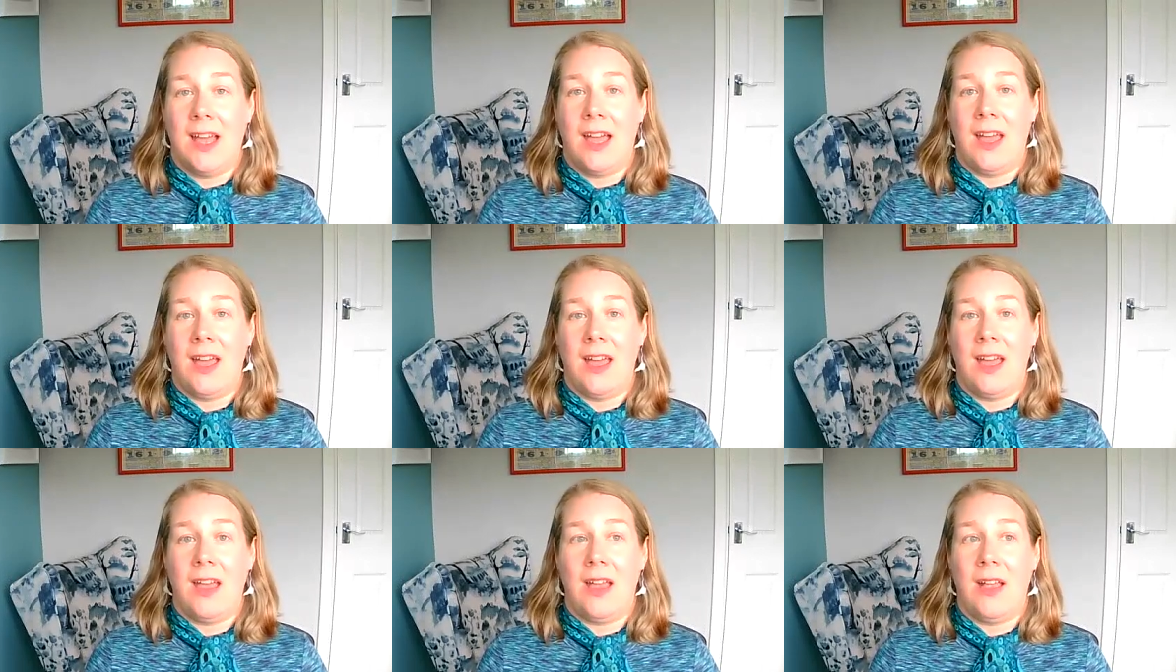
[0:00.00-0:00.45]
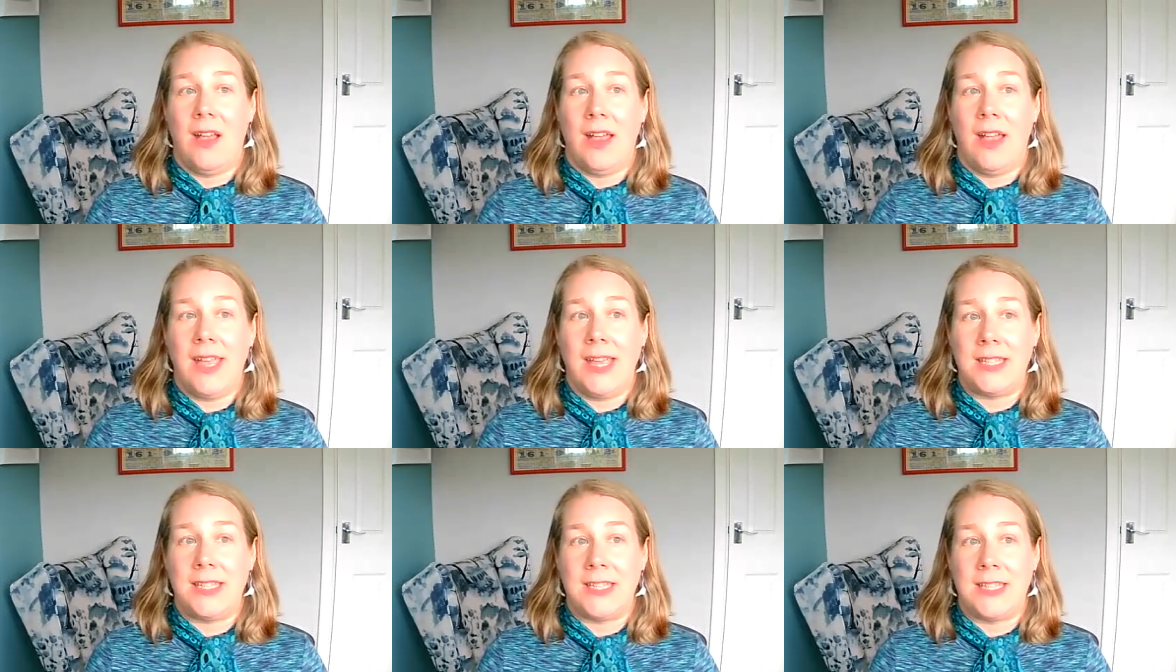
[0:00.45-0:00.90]

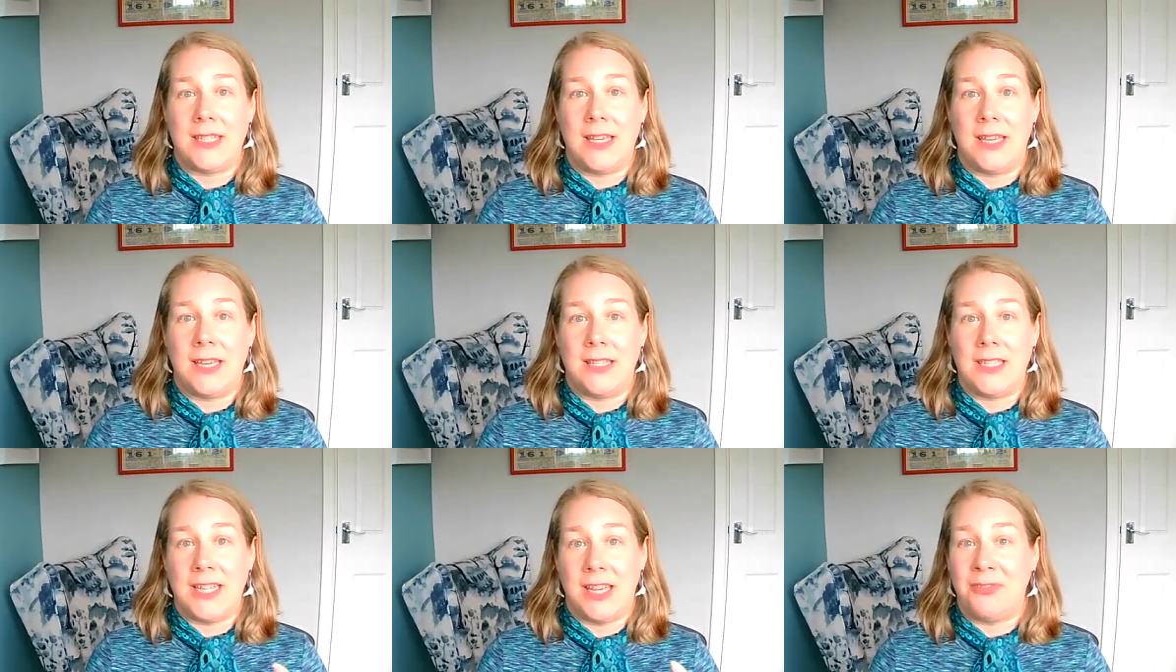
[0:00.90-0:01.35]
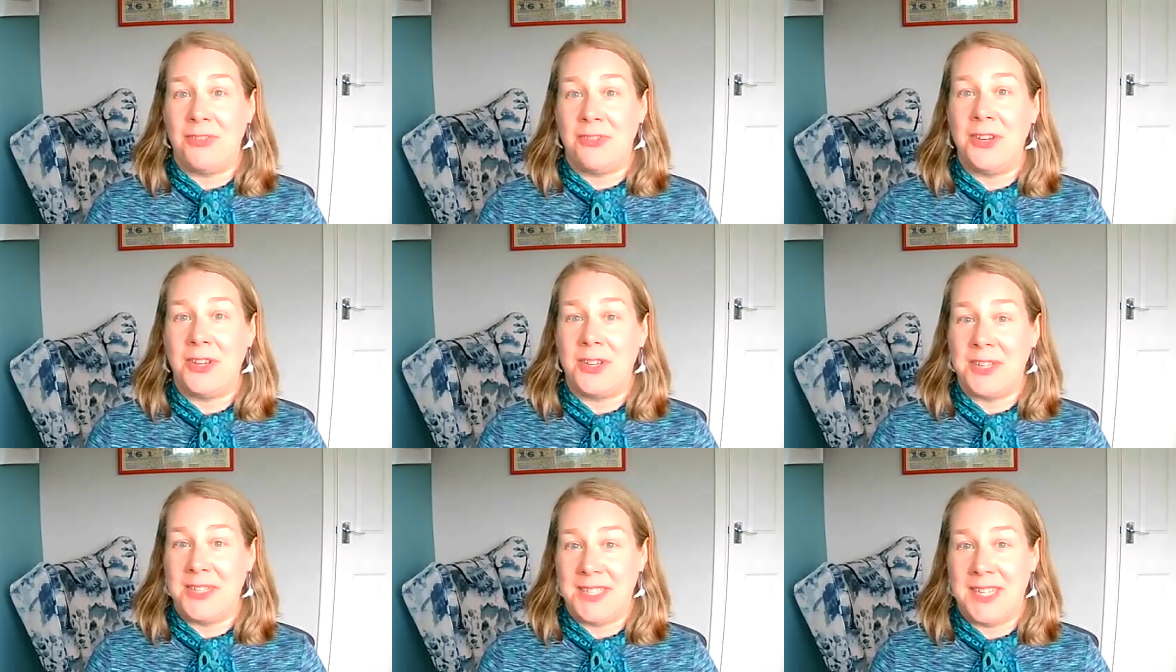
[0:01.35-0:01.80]
it's a
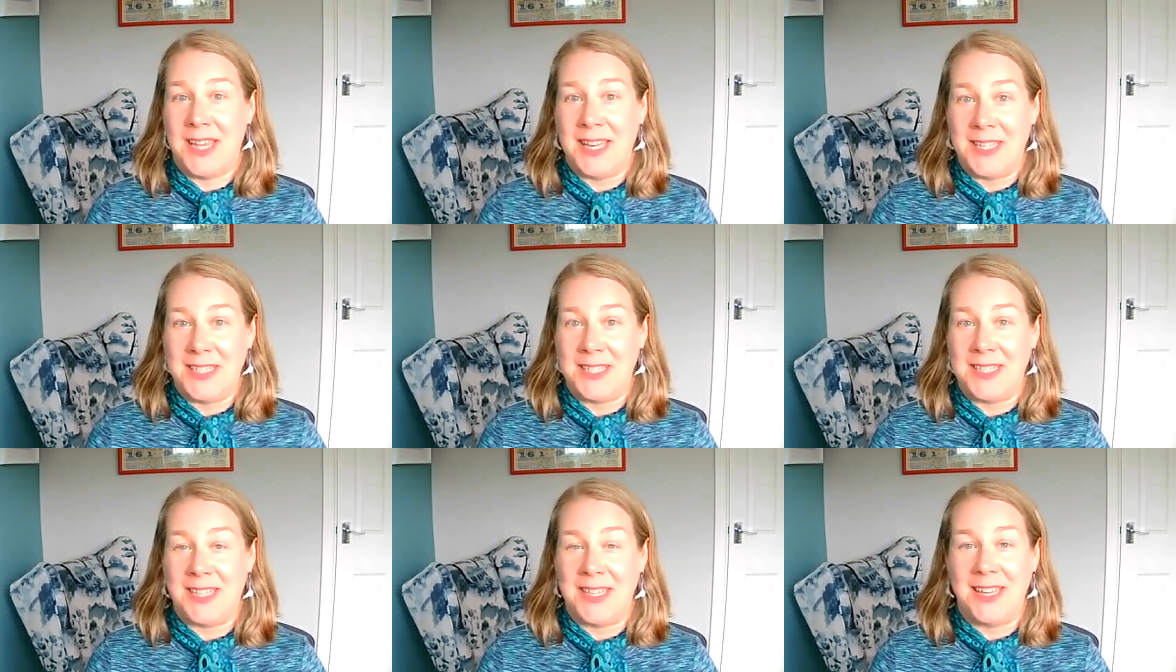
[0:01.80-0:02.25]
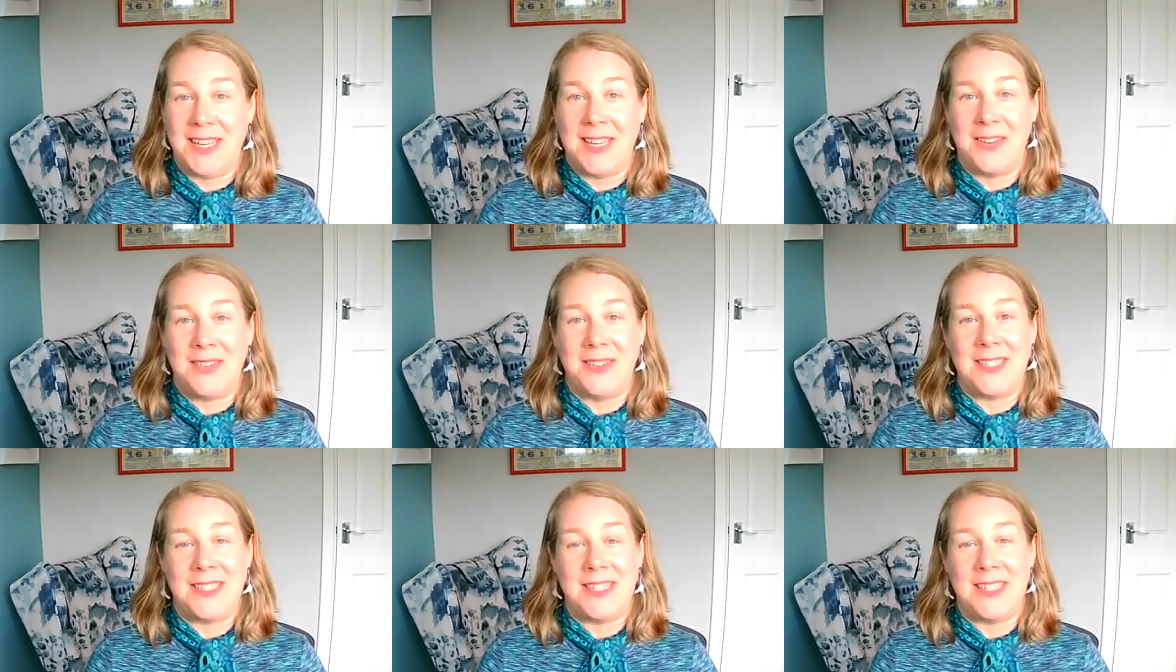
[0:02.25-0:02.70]
definite contender.
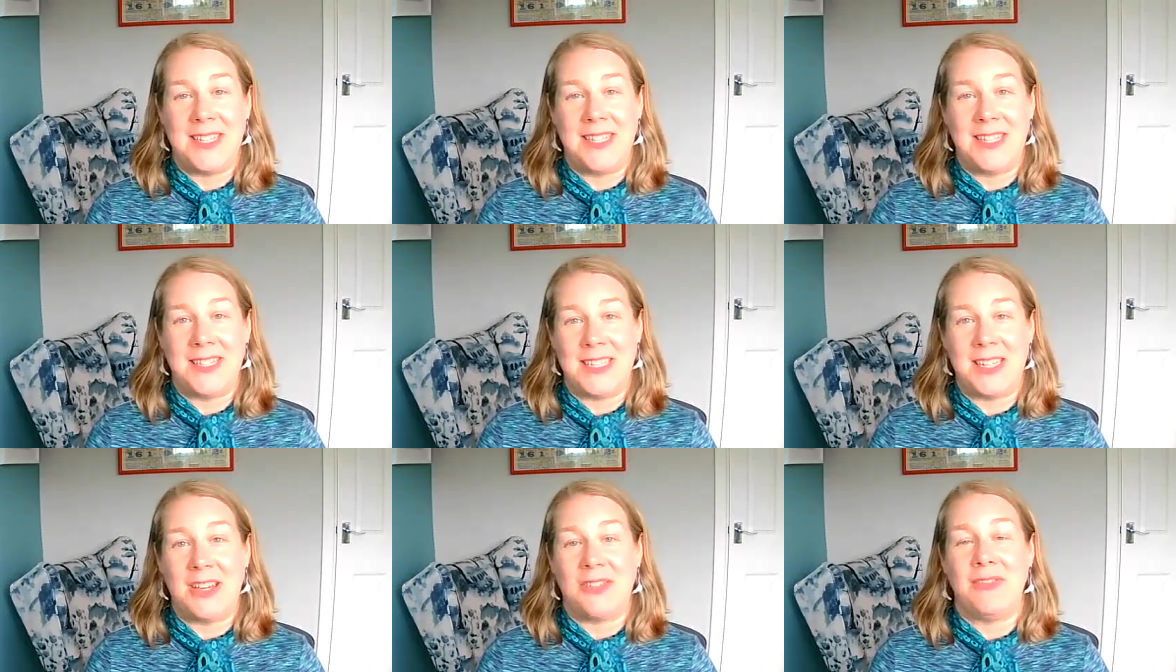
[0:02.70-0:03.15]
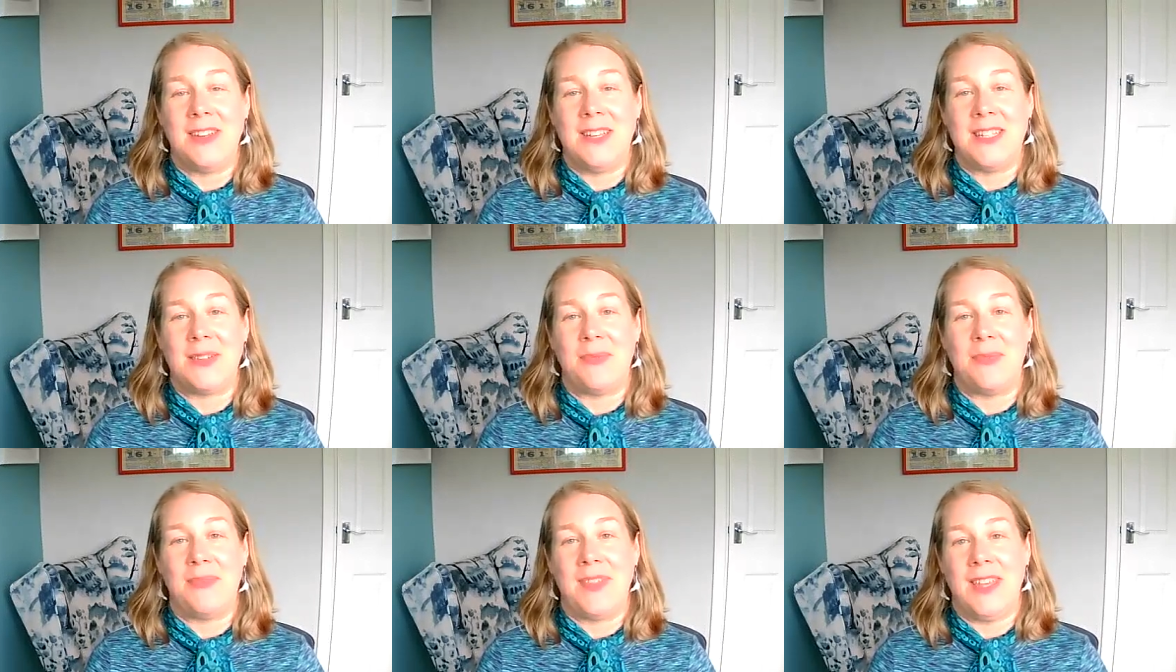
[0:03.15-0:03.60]
It's definitely
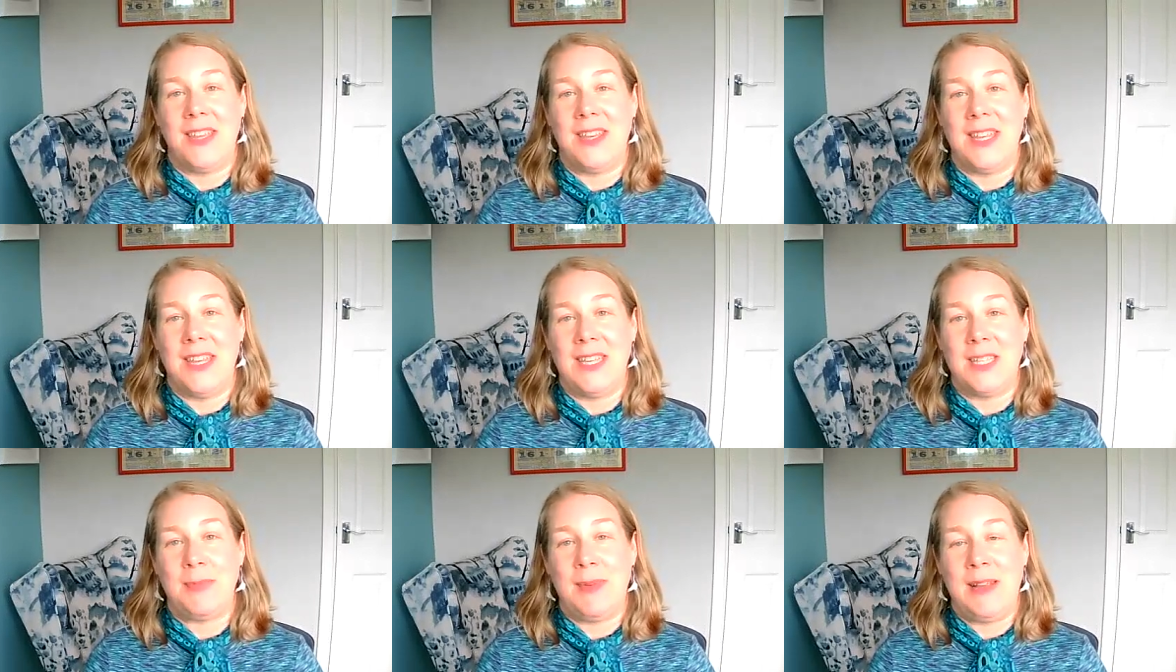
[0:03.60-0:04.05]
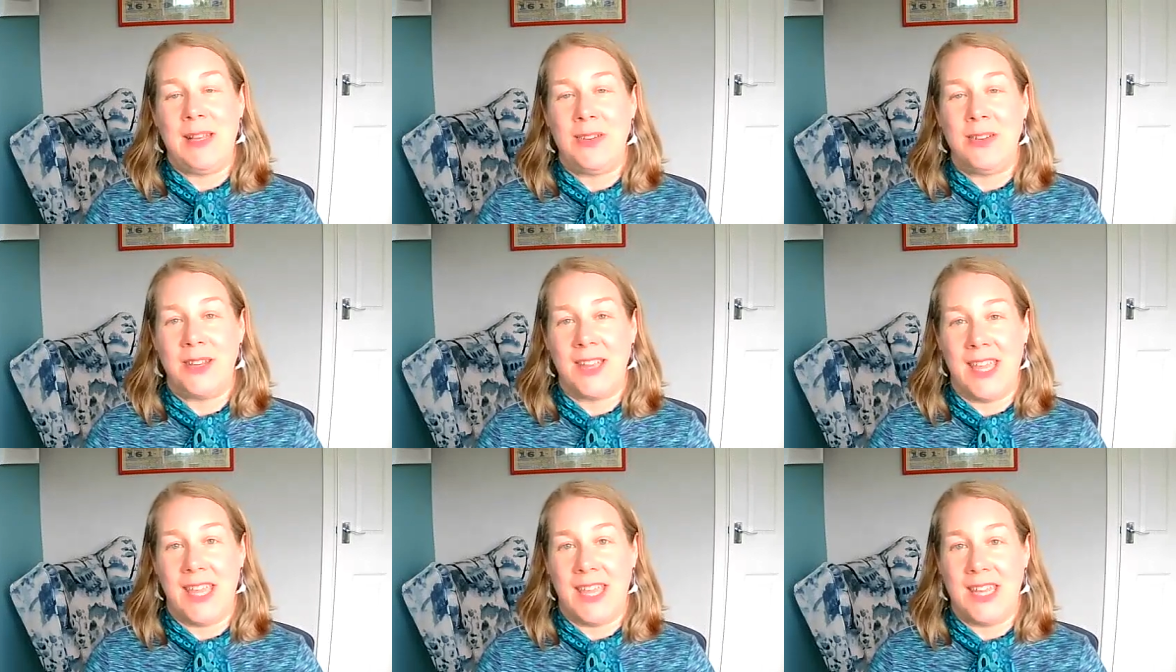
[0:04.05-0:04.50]
something you need to be
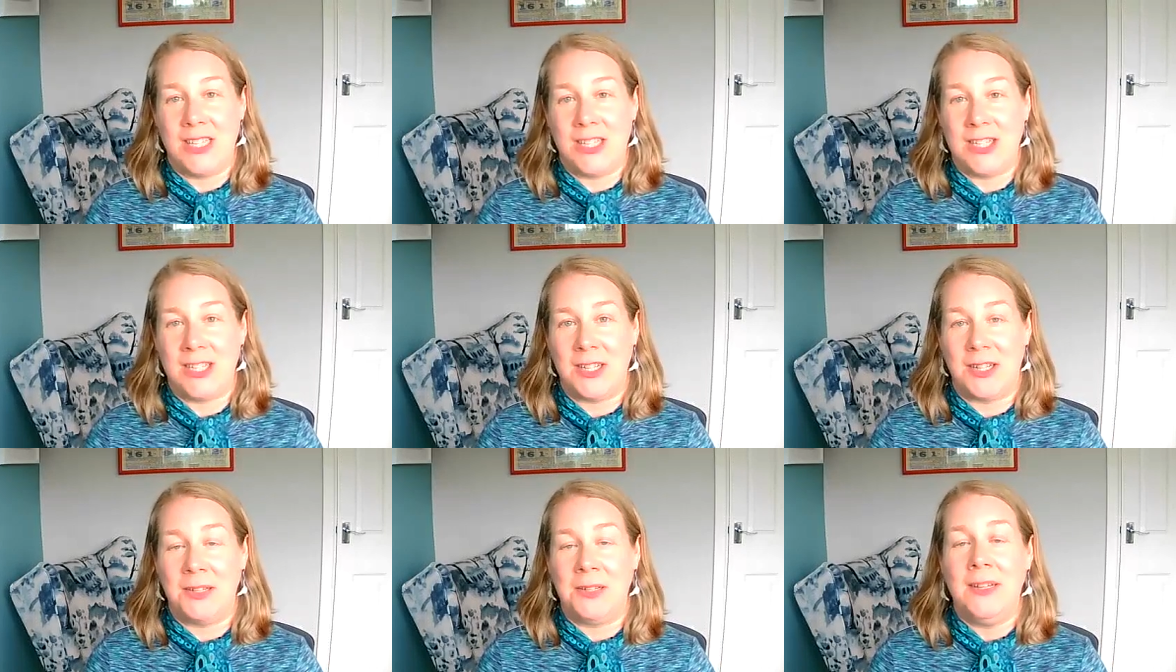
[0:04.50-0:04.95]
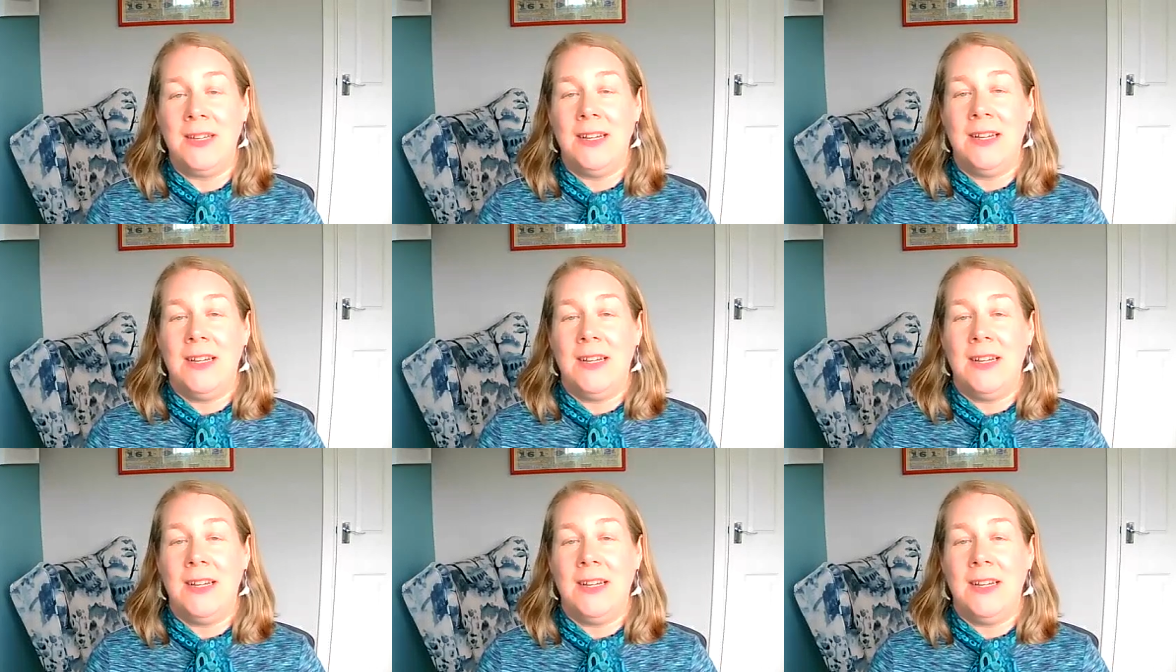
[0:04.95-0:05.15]
looking into.